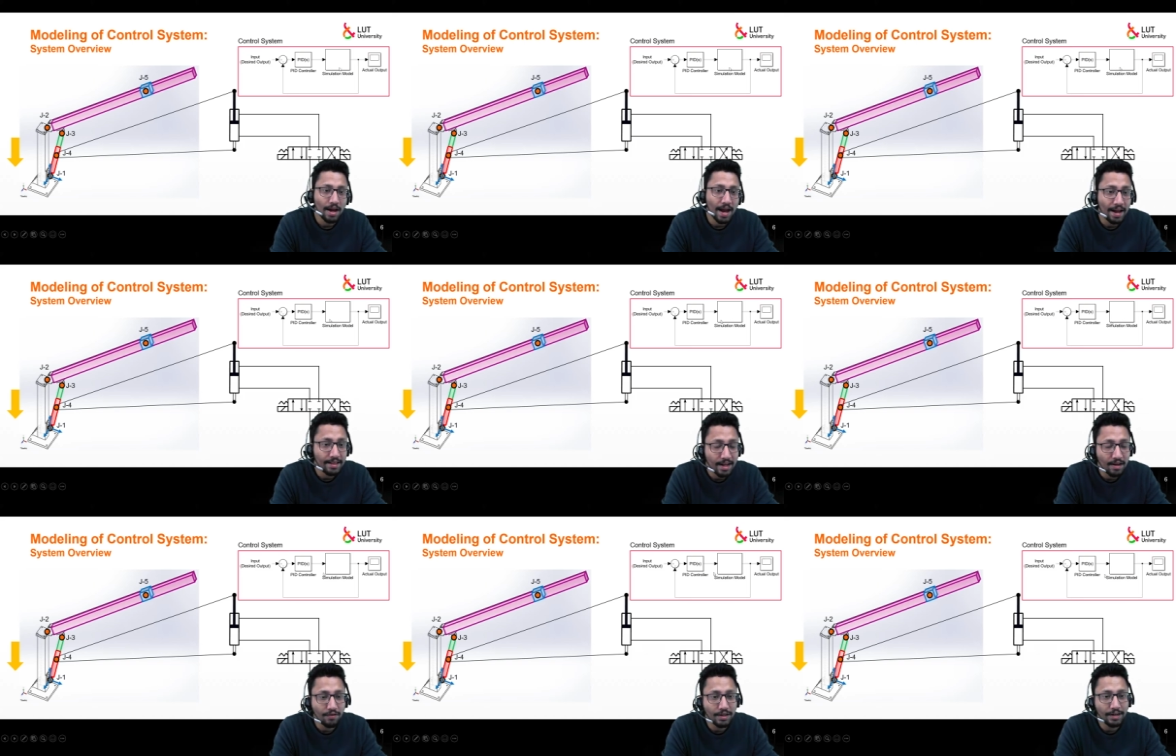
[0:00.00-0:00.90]
And
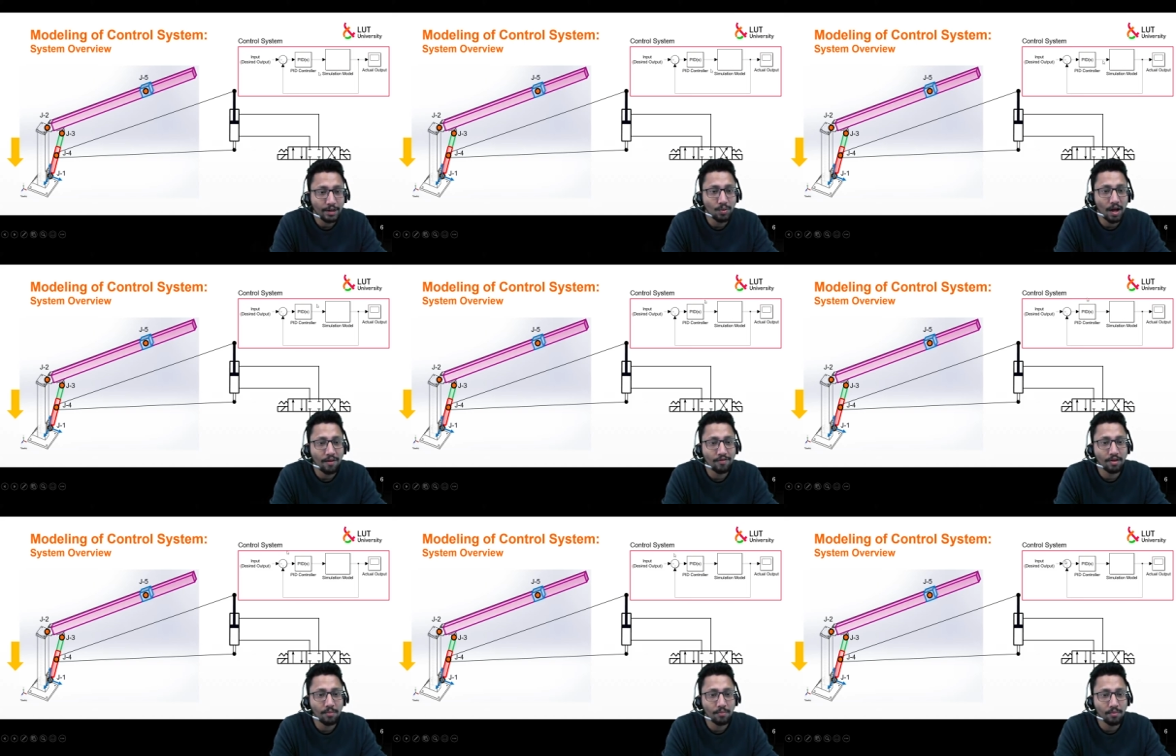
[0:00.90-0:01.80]
then we need to have
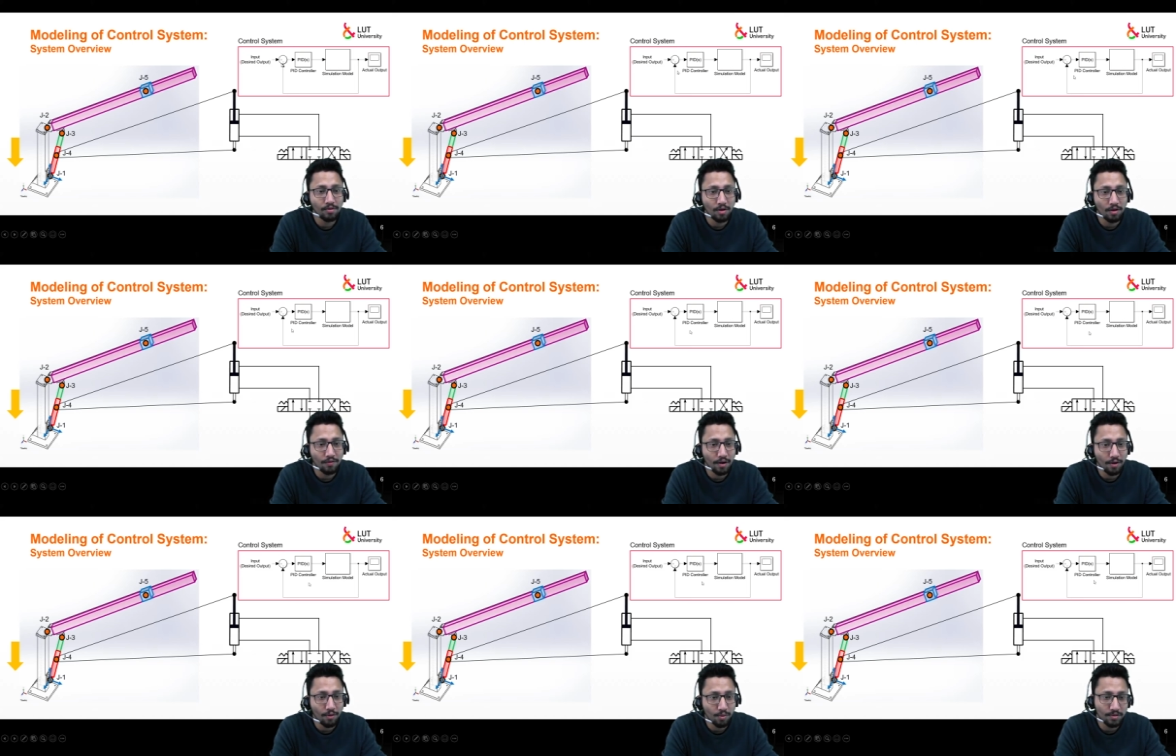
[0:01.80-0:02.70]
some sort of
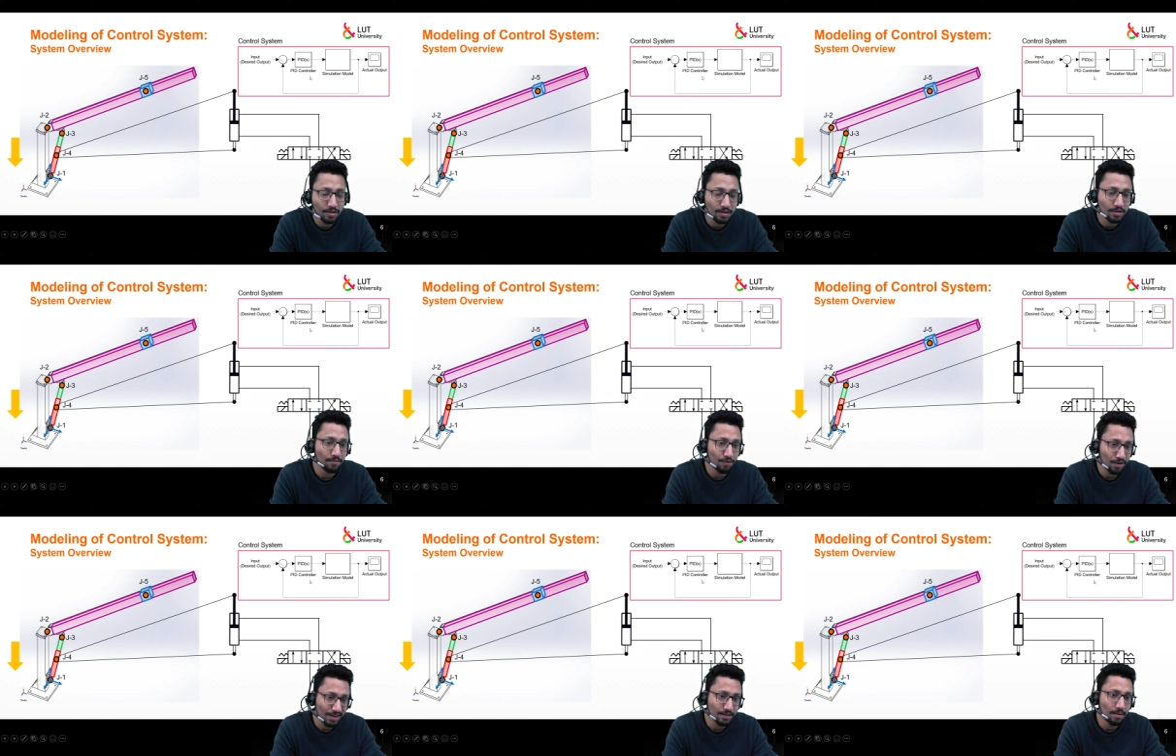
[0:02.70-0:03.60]
control system, for
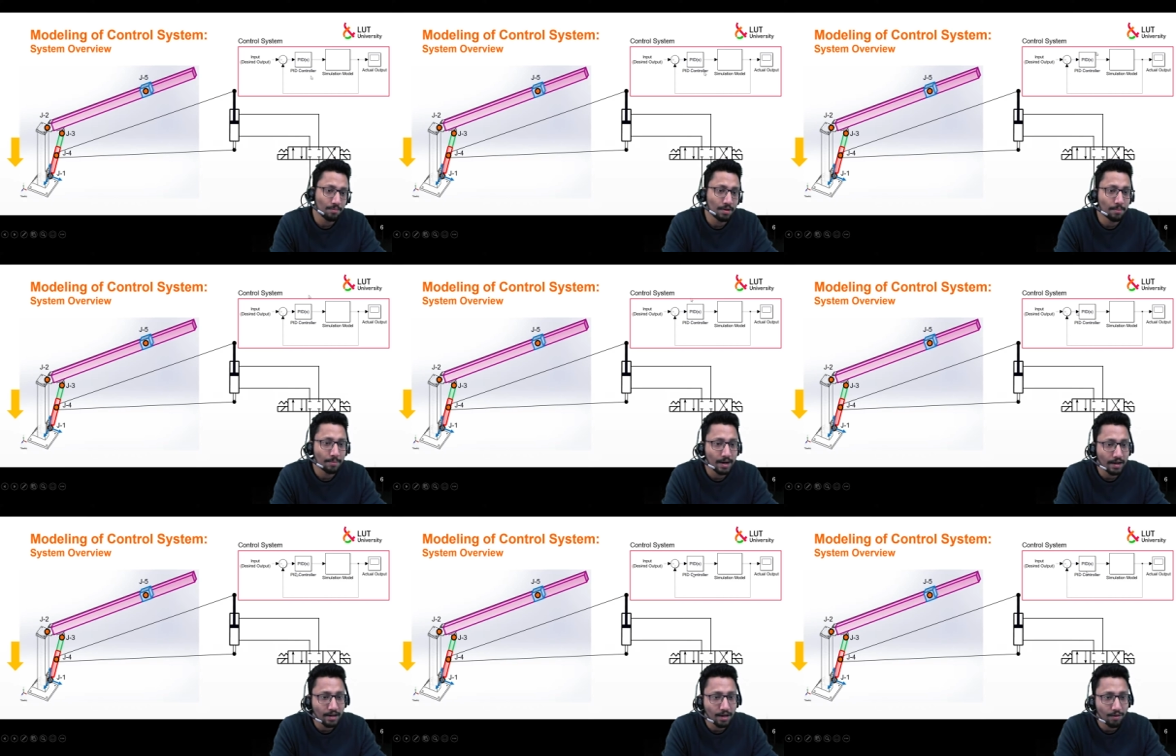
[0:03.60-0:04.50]
example a P I
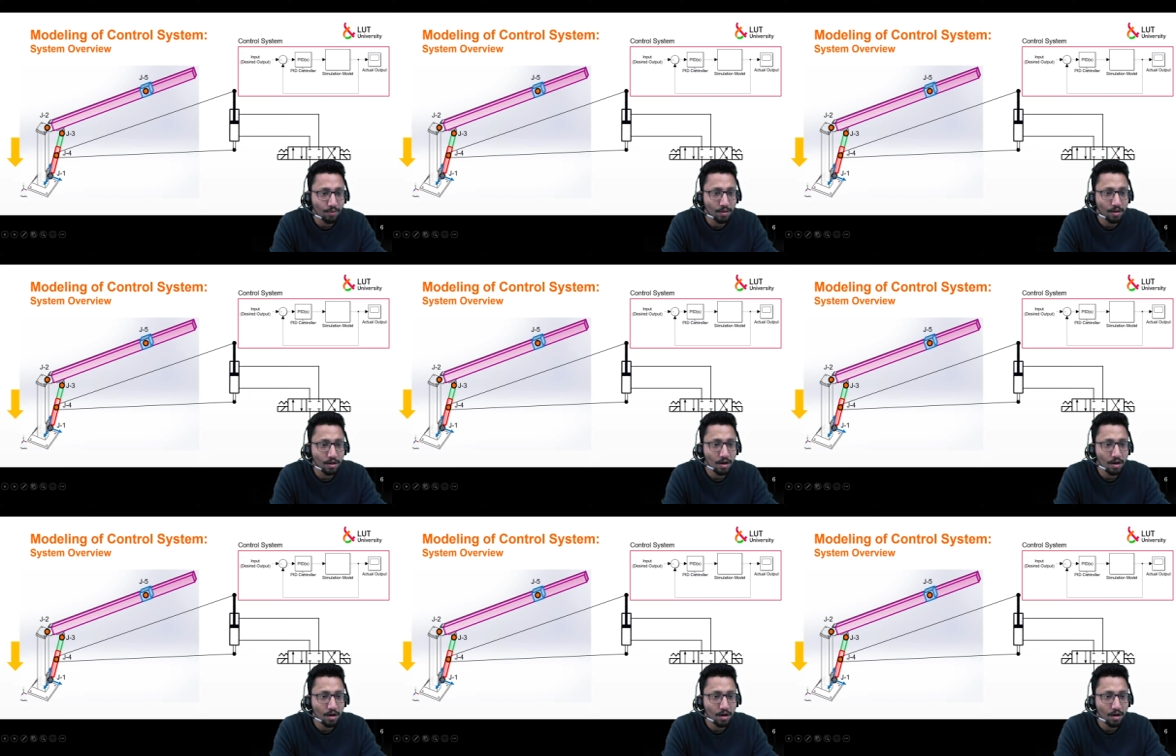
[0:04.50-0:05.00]
D controller,